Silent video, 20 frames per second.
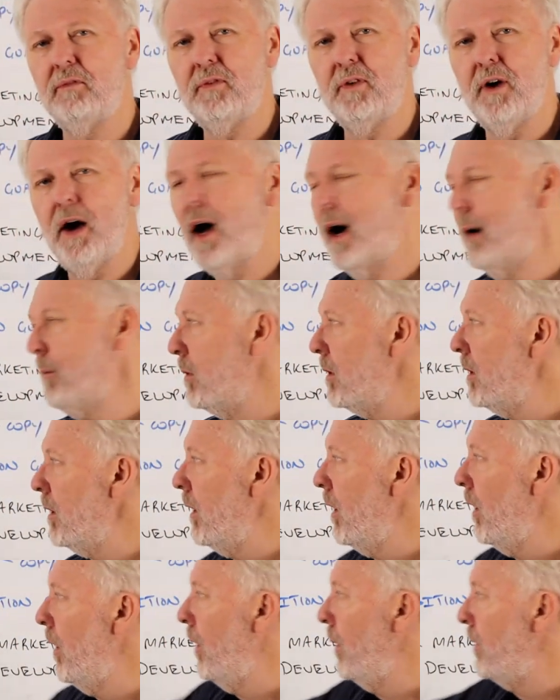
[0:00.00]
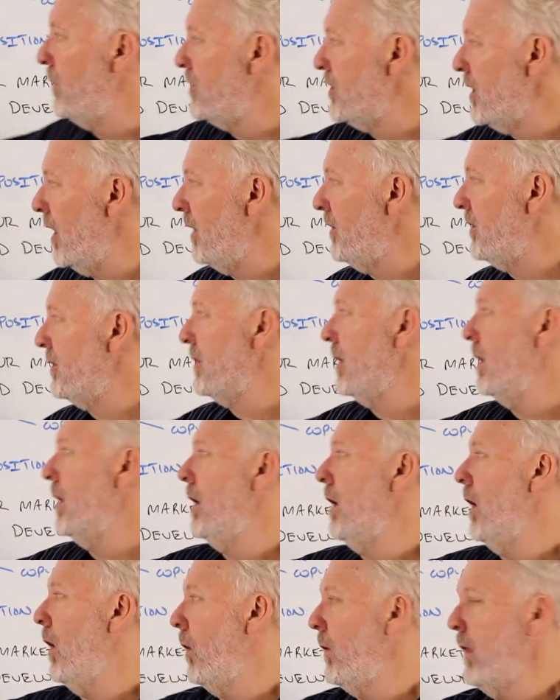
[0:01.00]
far below just,
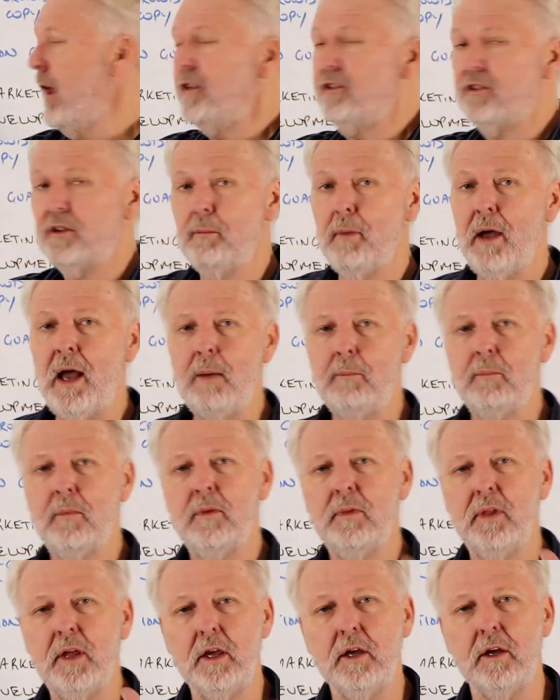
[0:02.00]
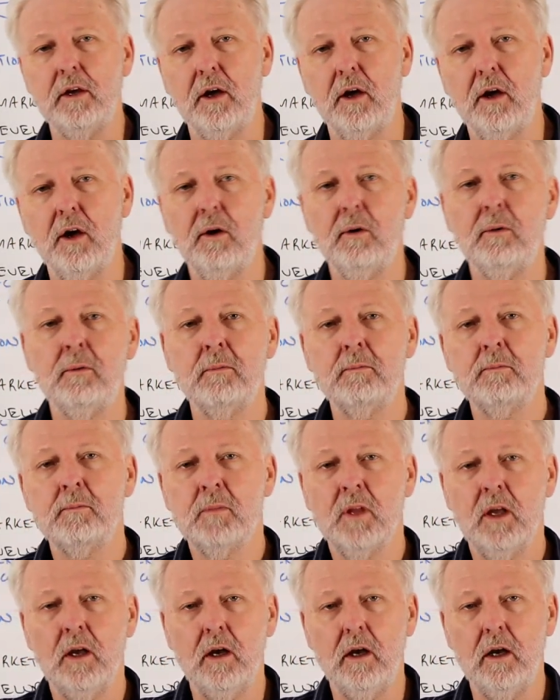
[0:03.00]
oh, that's a map, there you
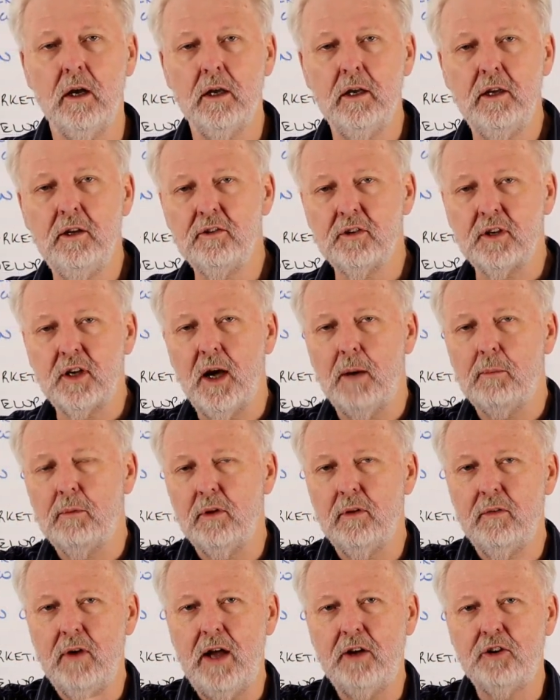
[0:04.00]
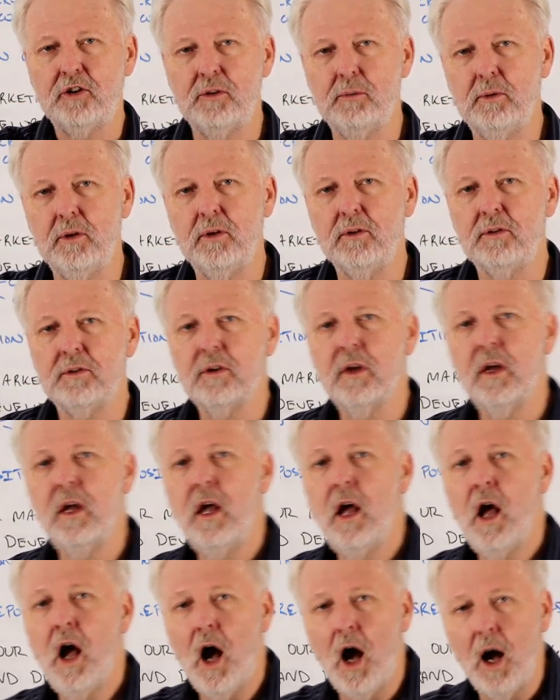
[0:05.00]
go, here's a couple of attributes.
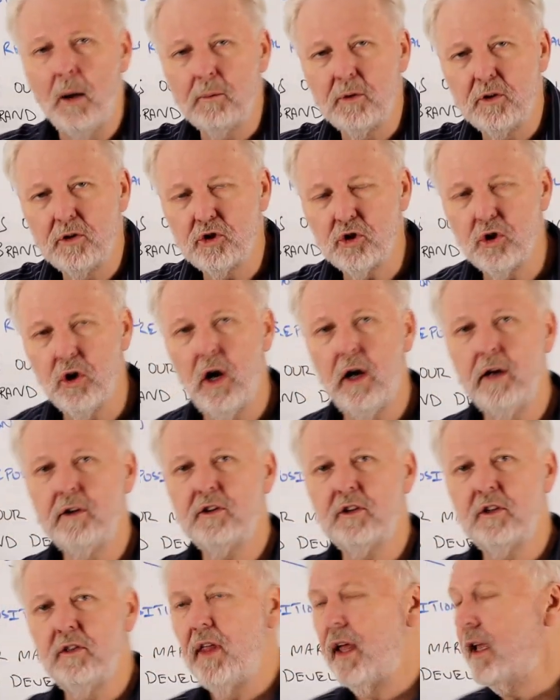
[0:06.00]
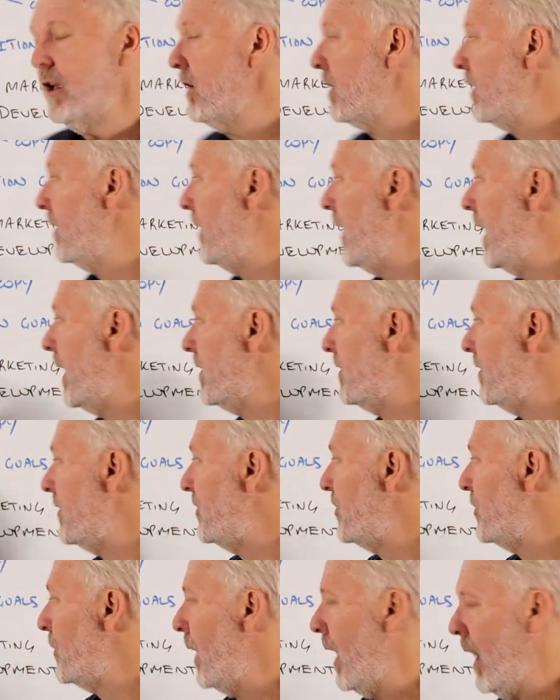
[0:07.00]
I'm trying to then connect
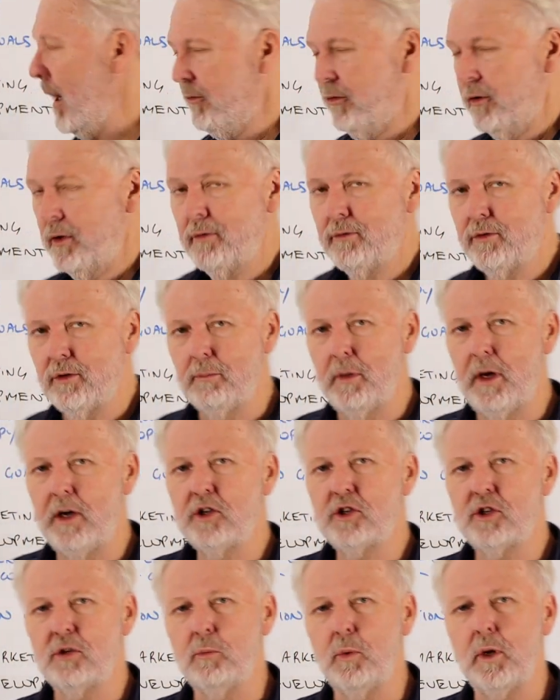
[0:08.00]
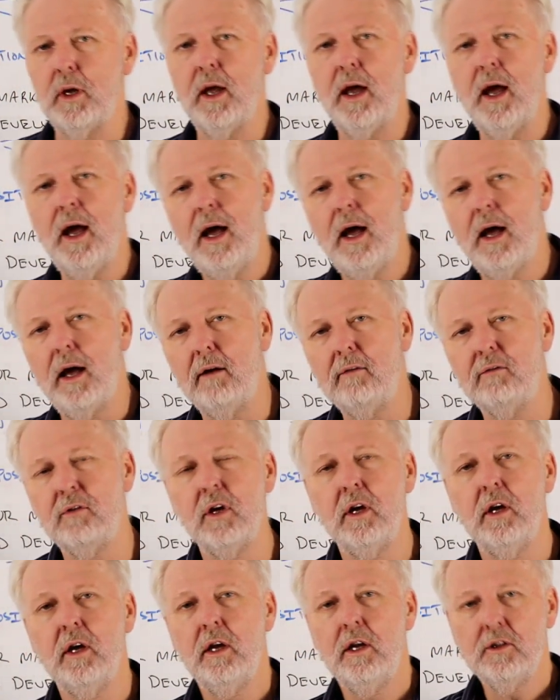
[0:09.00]
it to other information we have
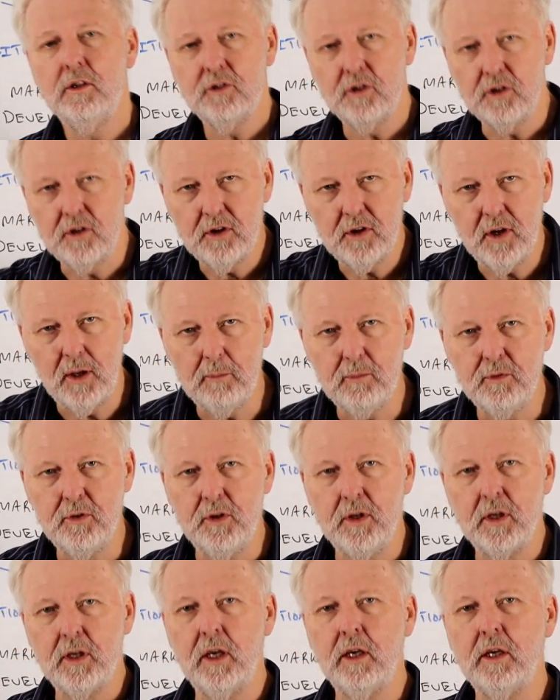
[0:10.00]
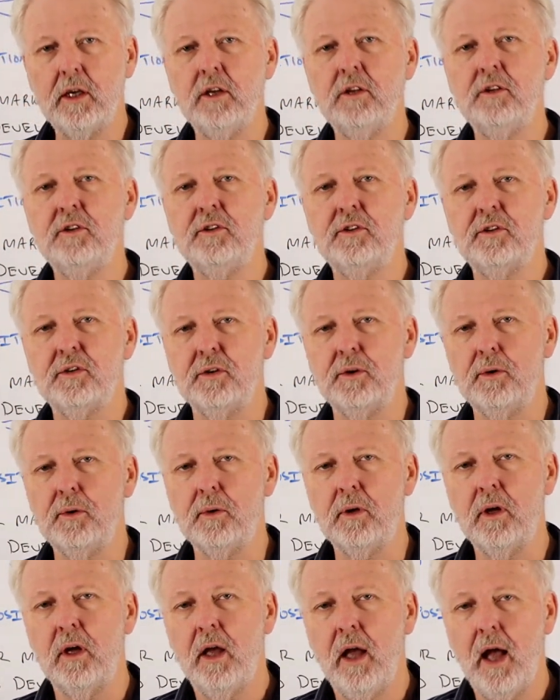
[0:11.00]
to keep digging
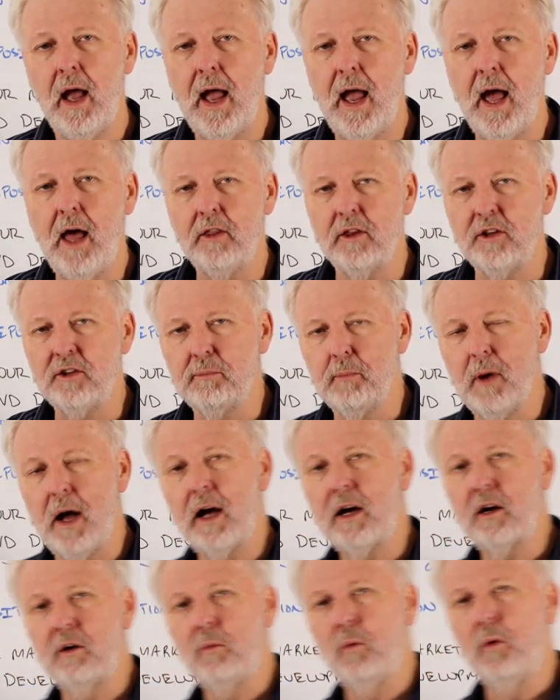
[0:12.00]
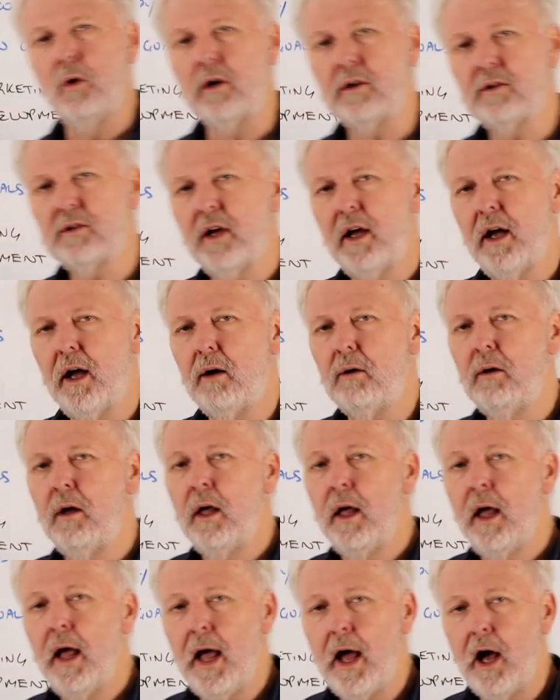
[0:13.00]
into how this market works,
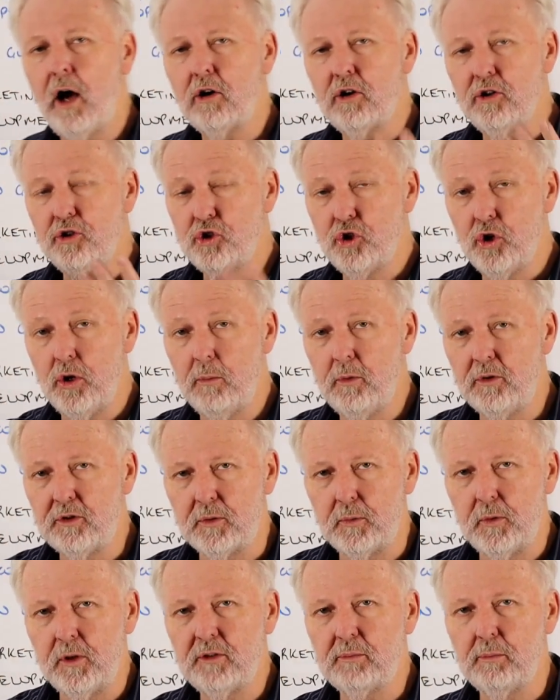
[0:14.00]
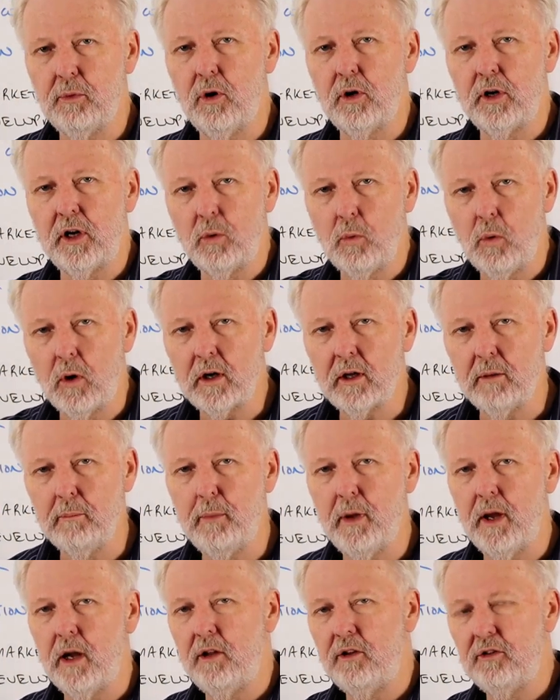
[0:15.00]
how consumers are responding, what
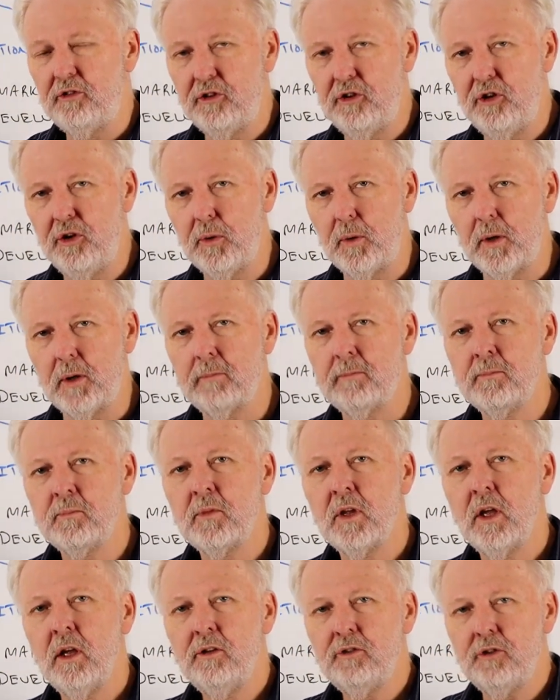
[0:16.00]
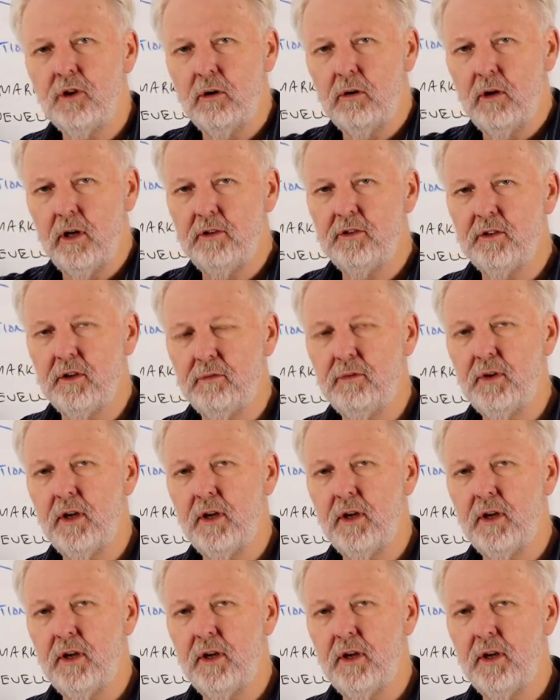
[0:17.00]
competitors are doing. So it's a